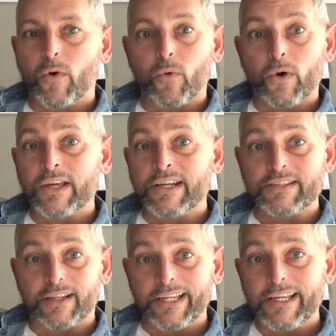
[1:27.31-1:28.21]
working as
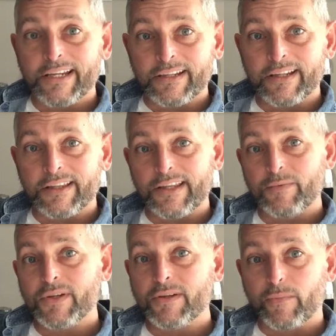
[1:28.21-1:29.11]
the lead in the
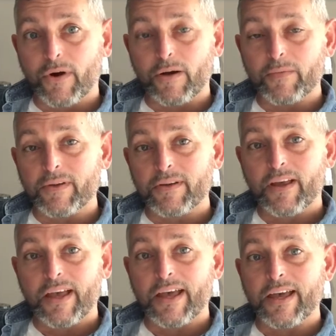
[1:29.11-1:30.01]
theming department
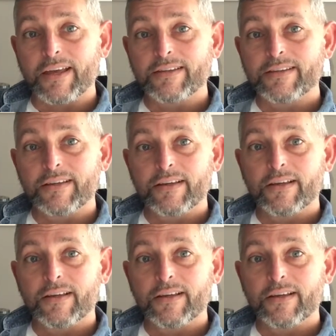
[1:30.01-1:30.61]
at